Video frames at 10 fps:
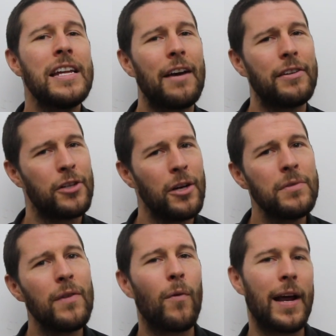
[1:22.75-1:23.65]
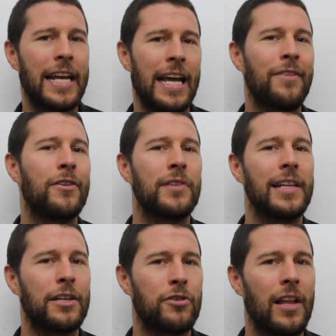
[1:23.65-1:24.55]
Now, in terms of where to get those
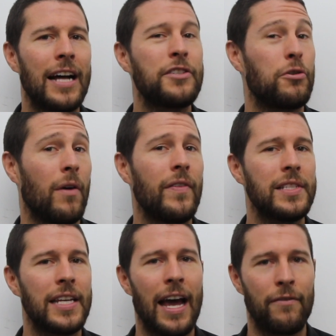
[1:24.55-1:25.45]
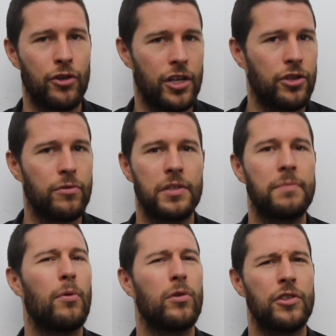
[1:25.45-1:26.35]
electrolytes, you obviously have traditional
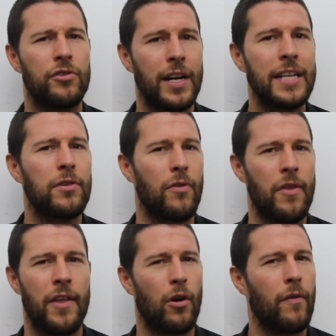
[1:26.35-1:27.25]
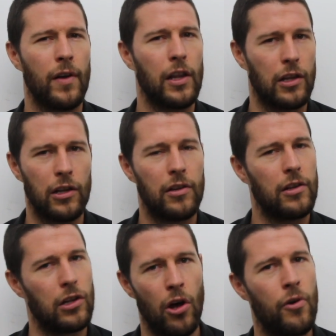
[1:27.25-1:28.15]
sports drinks, although they're often
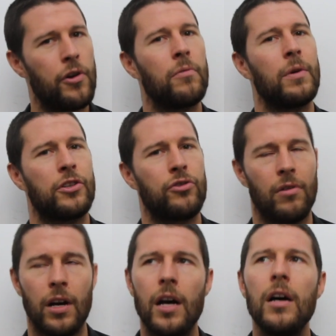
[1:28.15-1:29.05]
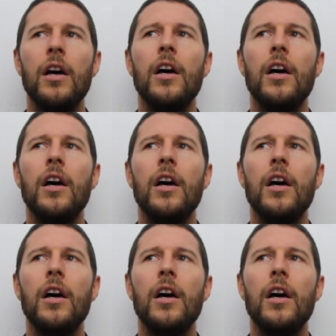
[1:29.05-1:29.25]
loaded with sugar.